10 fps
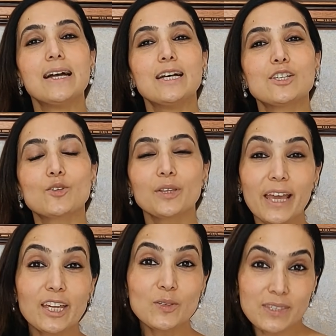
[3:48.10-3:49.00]
So
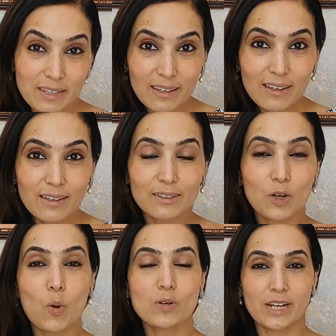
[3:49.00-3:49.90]
there you see, the
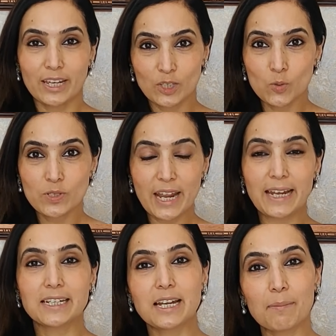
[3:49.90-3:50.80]
quote I used
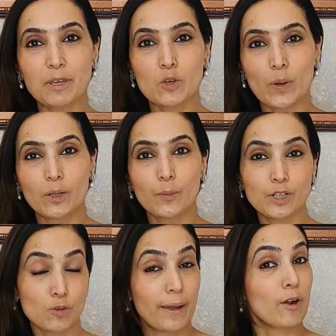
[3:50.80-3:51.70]
ended up being relevant
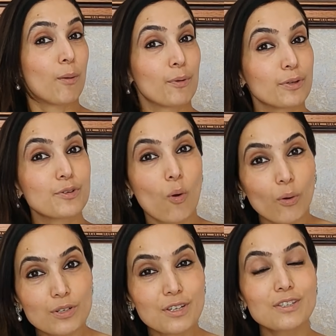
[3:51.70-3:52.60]
to my corporate
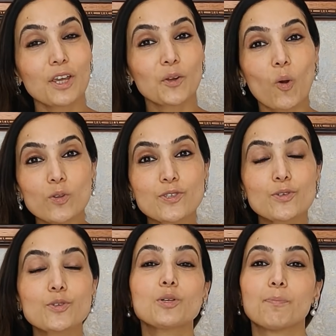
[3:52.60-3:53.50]
audience and also
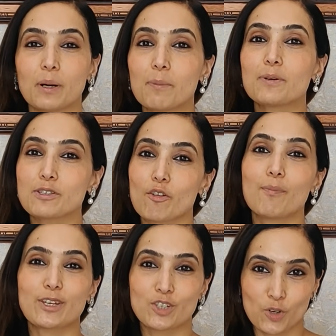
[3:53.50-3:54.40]
to the purpose of
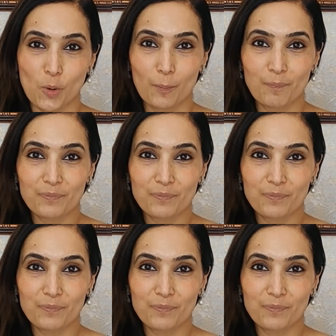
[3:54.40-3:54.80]
my show.